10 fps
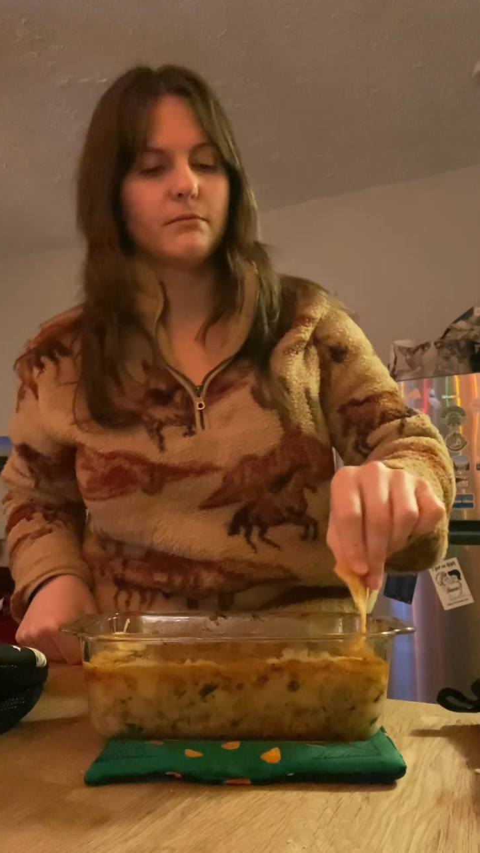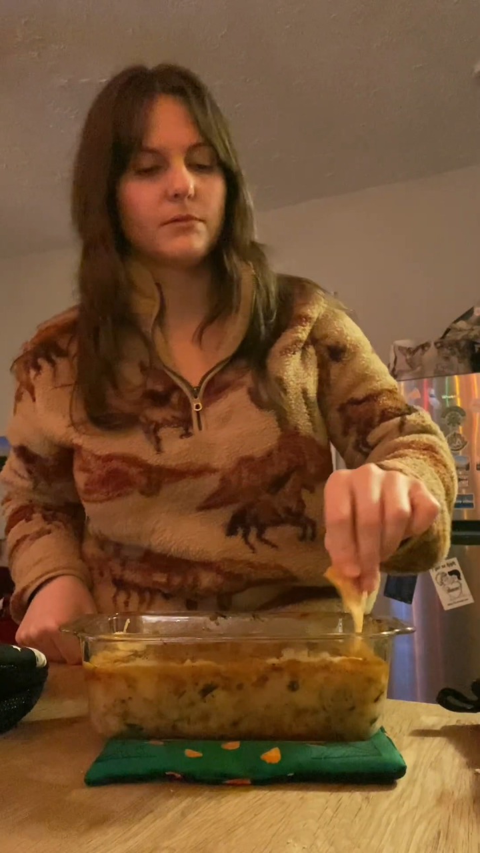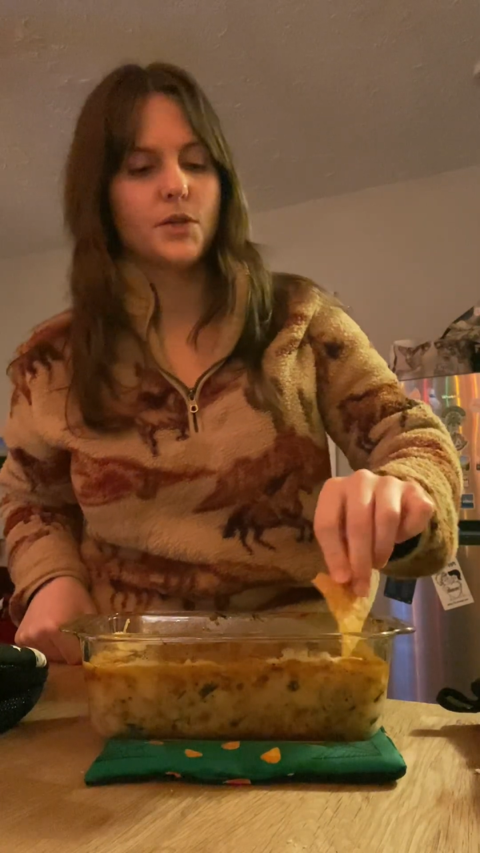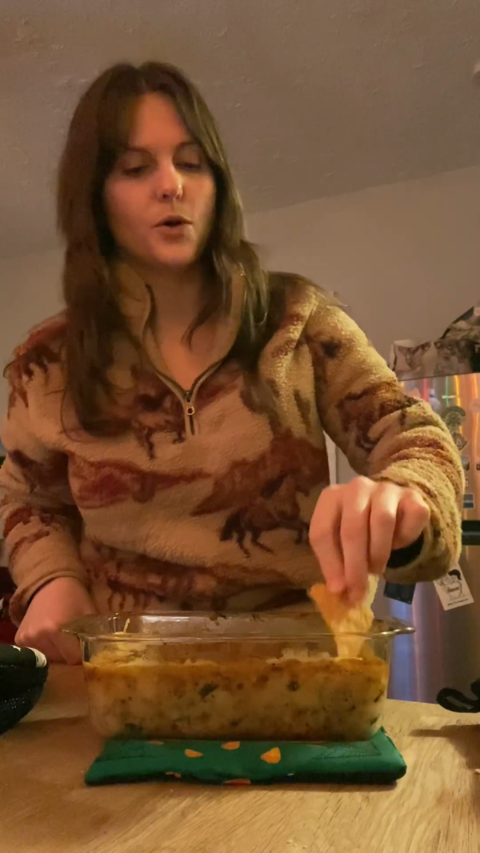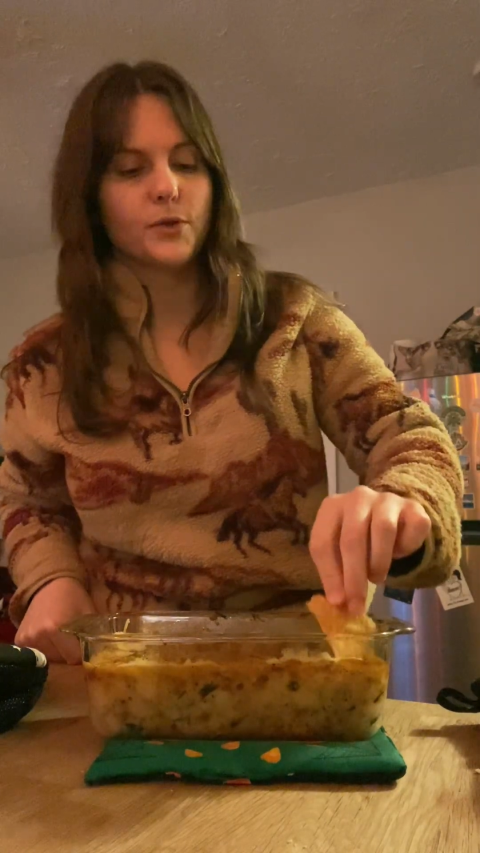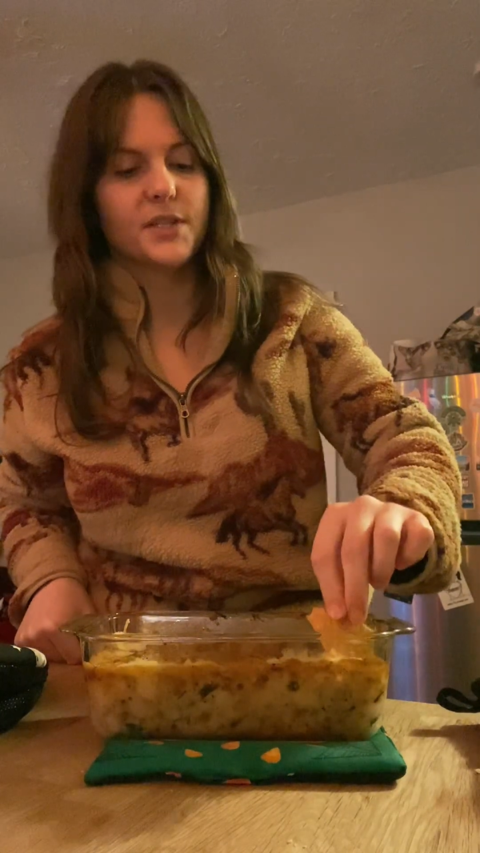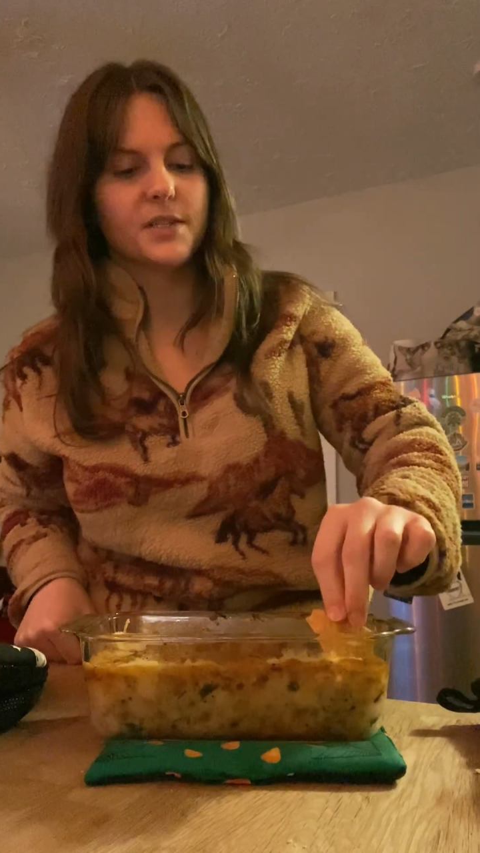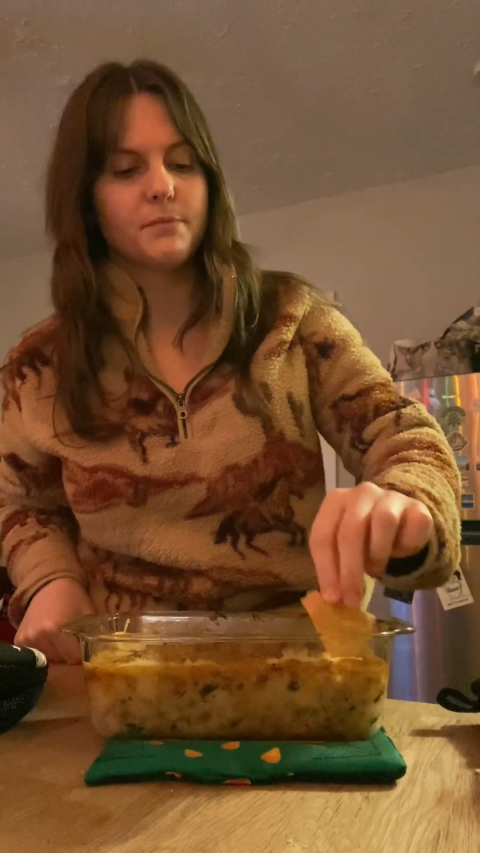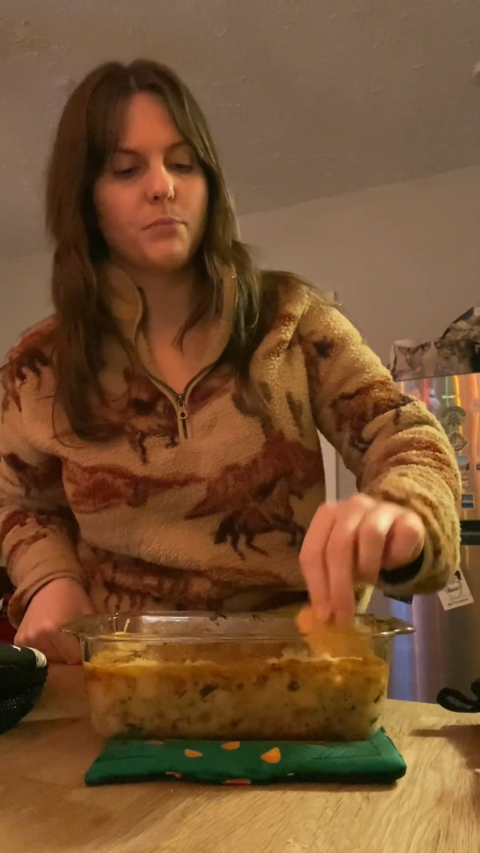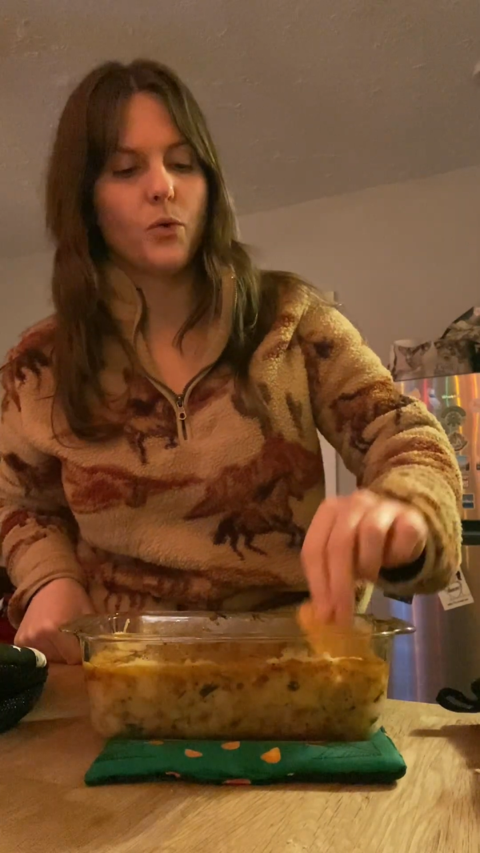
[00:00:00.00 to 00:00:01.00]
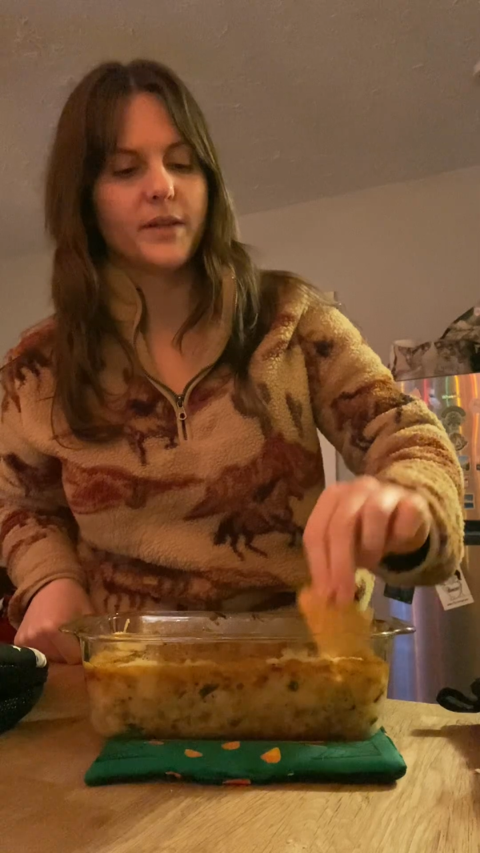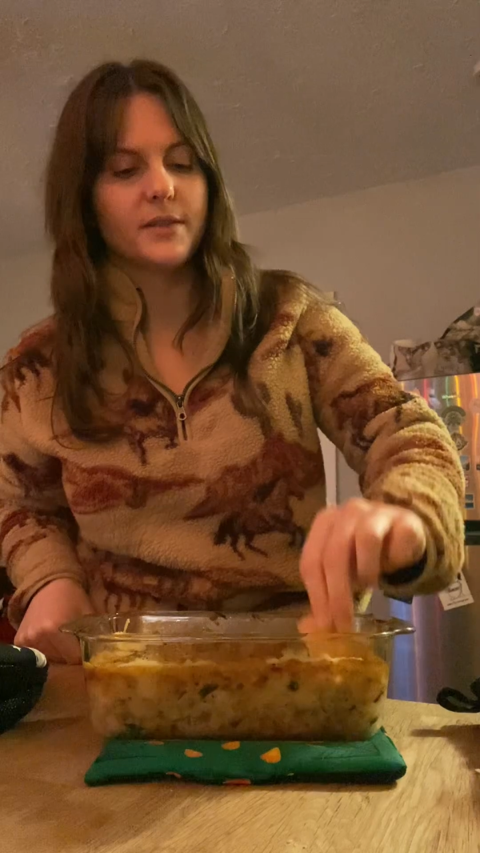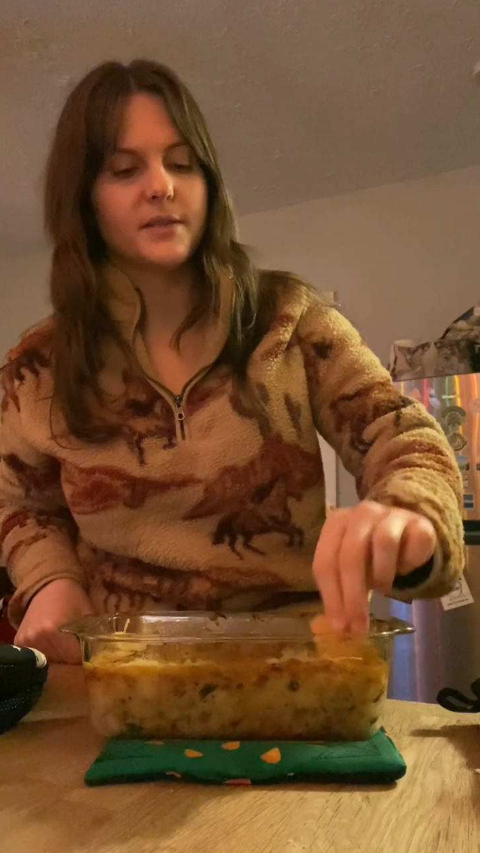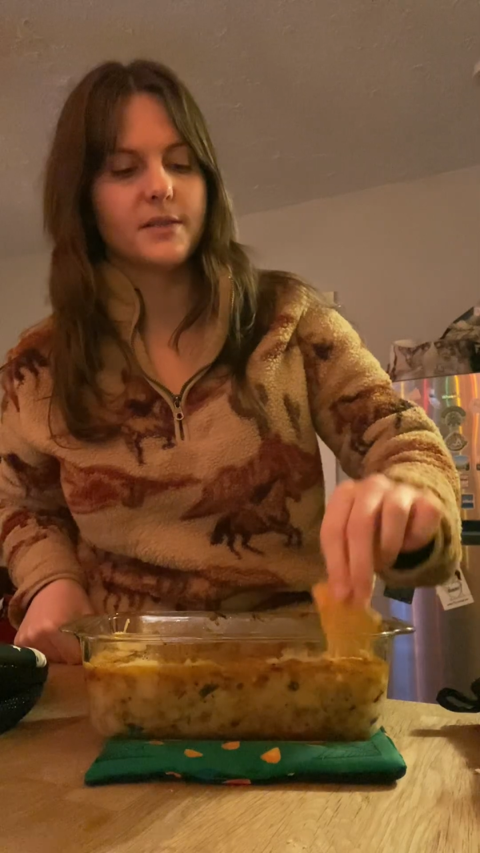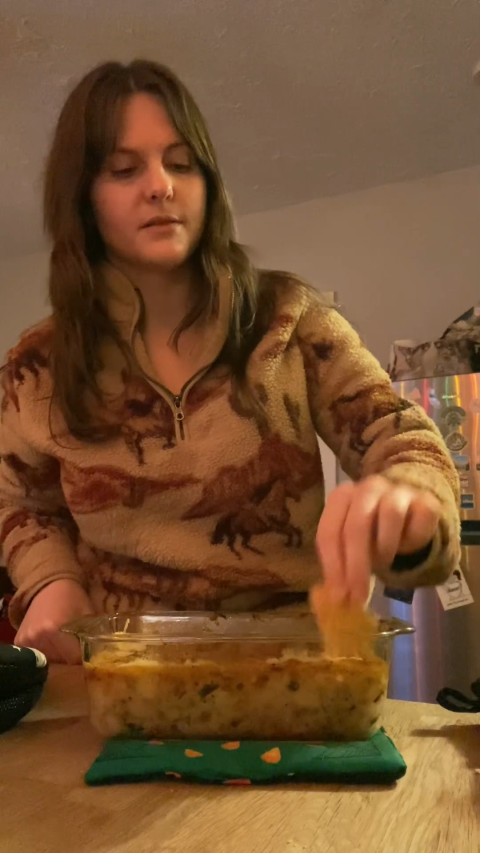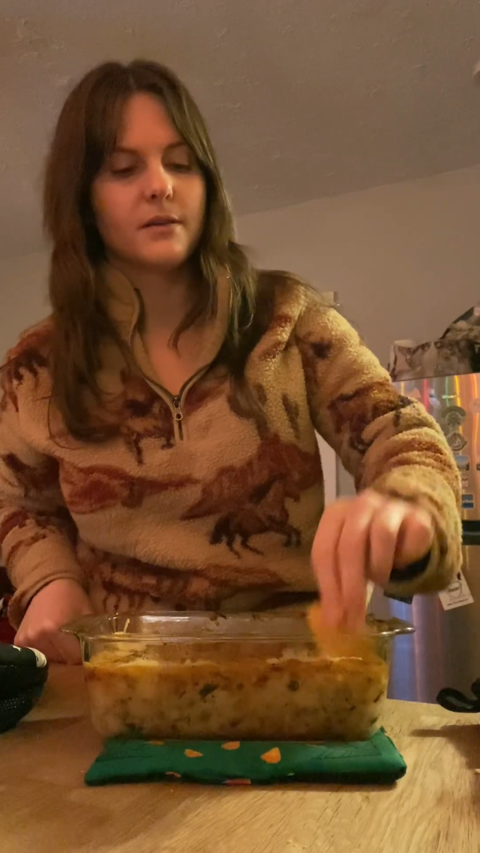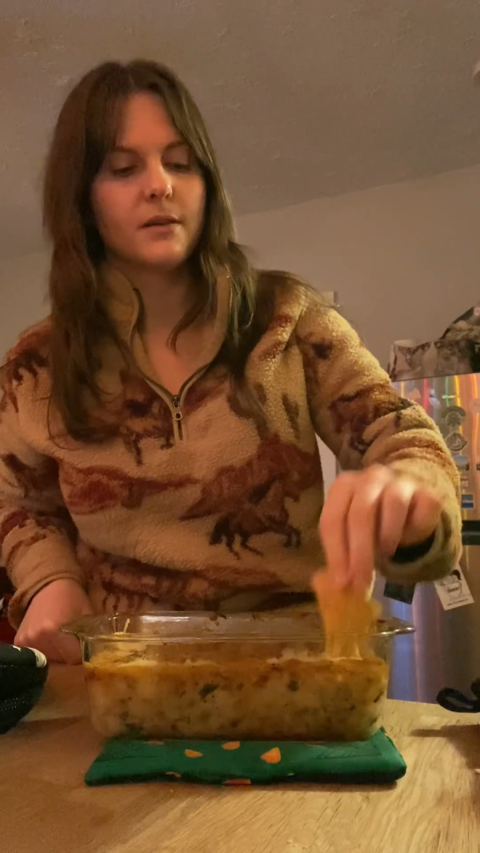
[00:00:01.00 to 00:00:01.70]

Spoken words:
toast points,